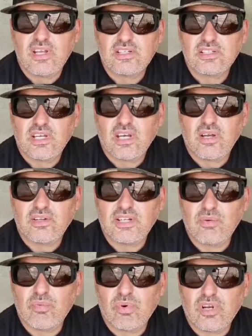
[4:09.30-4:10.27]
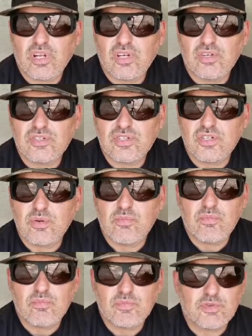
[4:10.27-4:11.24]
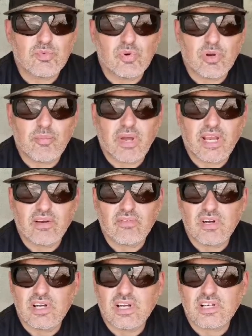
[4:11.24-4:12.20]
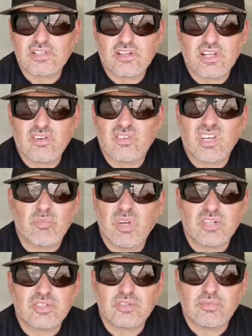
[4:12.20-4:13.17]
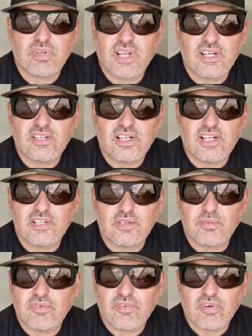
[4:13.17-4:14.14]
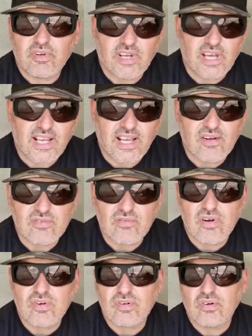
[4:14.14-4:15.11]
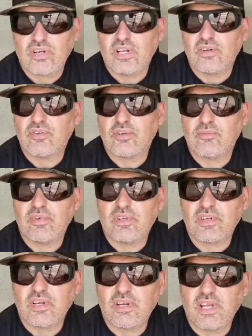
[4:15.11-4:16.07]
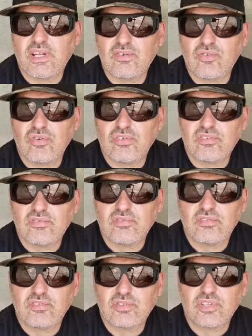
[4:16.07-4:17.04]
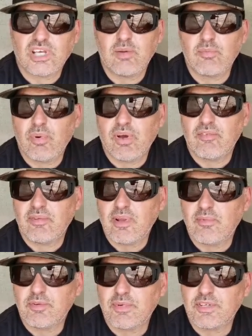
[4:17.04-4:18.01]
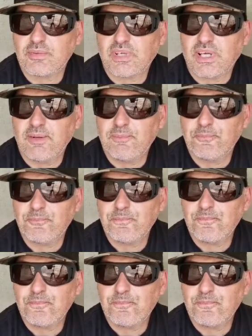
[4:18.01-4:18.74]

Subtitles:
So I didn't want to use too small a bait really, because I think I'll get picked up by that and you'll end up with like 8 ounce roach on the end or something. So yeah, try and sort of keep away from them as best we can.